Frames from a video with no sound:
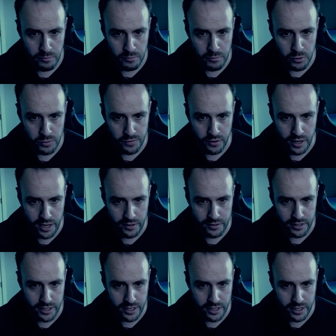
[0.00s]
move
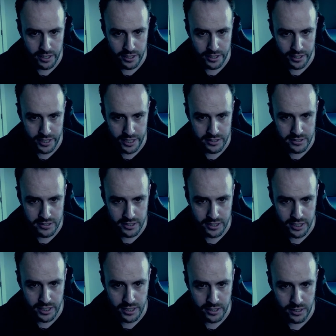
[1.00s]
around here and kind of
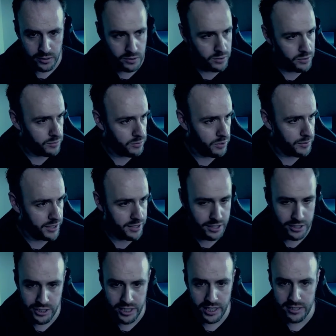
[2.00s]
see what we
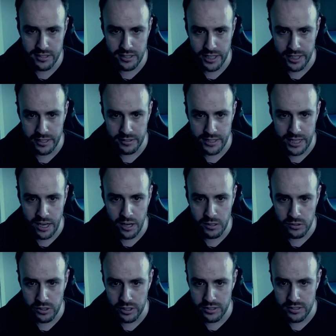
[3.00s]
can adjust. Like
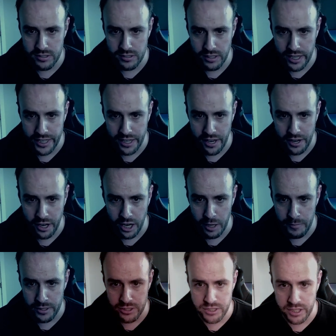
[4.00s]
now it looks like
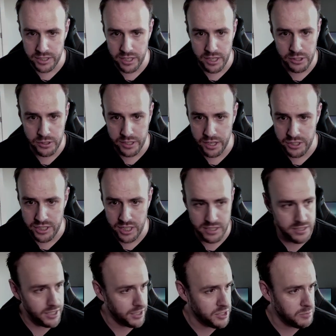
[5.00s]
garbage. You can
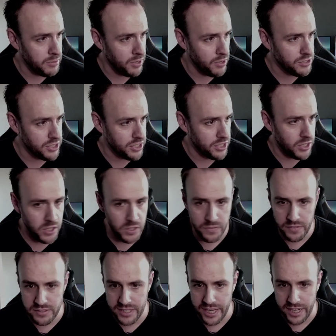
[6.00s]
adjust the exposure,
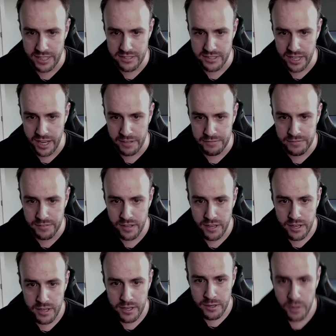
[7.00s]
all this kind of stuff.
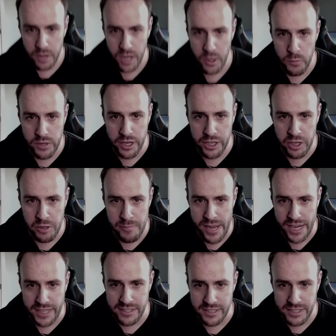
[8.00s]
We're gonna go
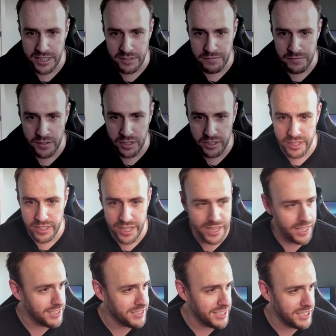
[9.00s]
back to default
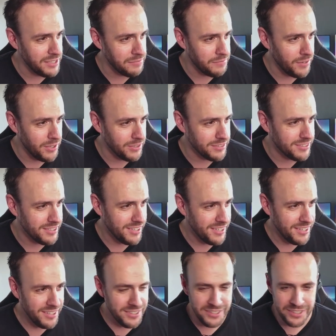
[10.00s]
and default
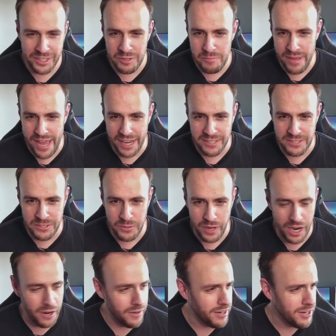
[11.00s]
to go back to
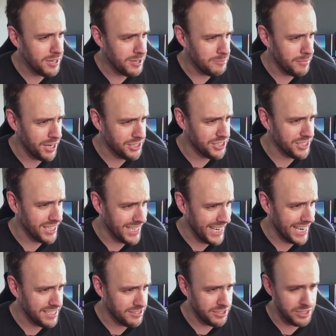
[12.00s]
our much
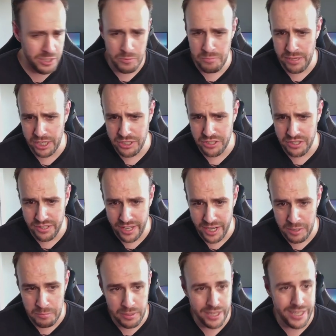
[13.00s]
nicer picture
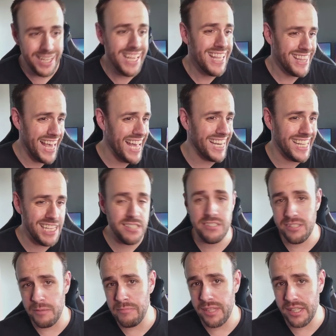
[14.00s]
there, but that
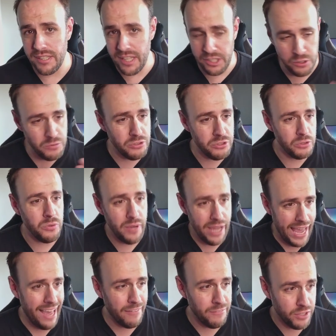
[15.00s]
is something that you do
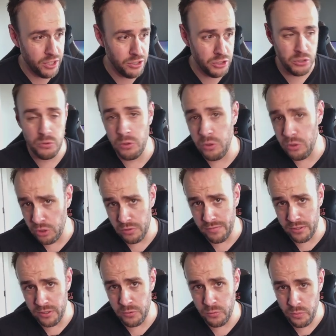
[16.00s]
have control
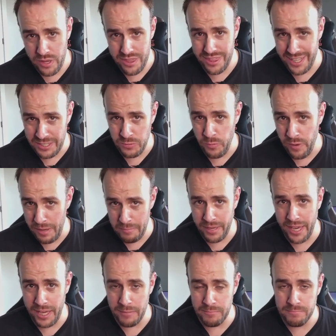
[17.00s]
over with this
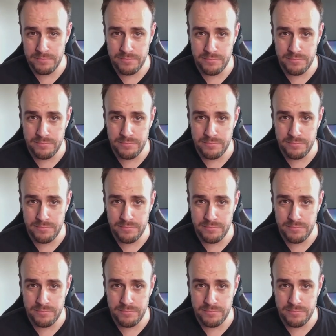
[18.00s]
webcam.